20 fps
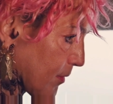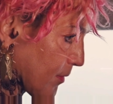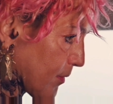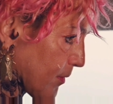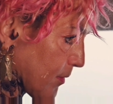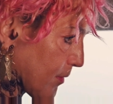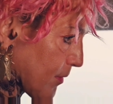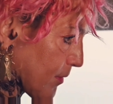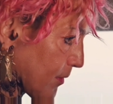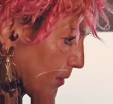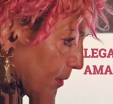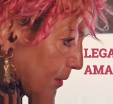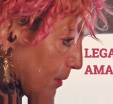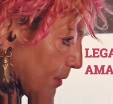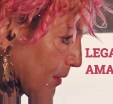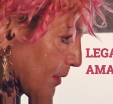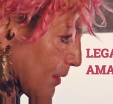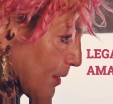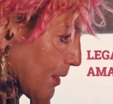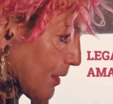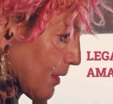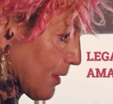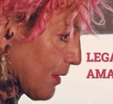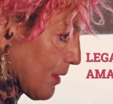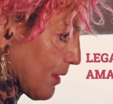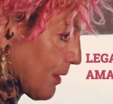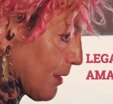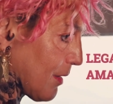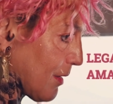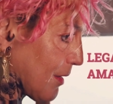favourite items
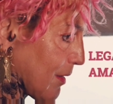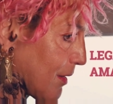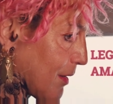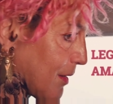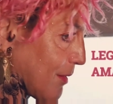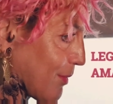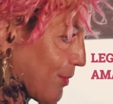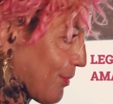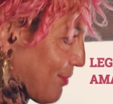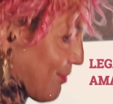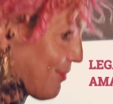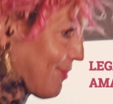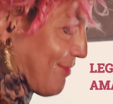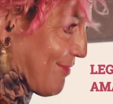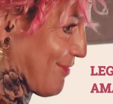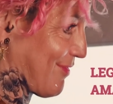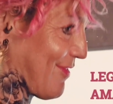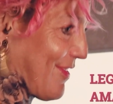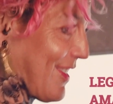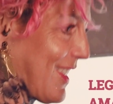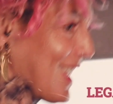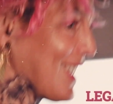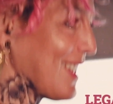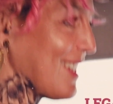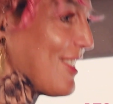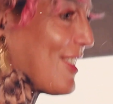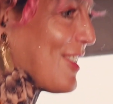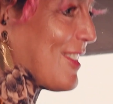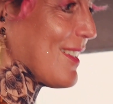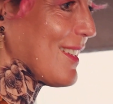of clothing and
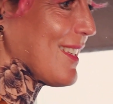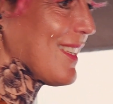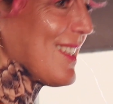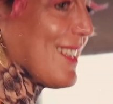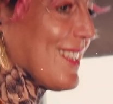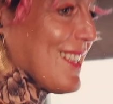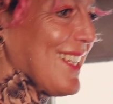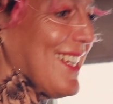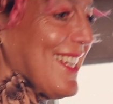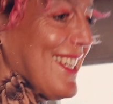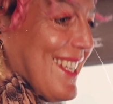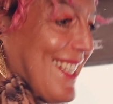accessories that I've had.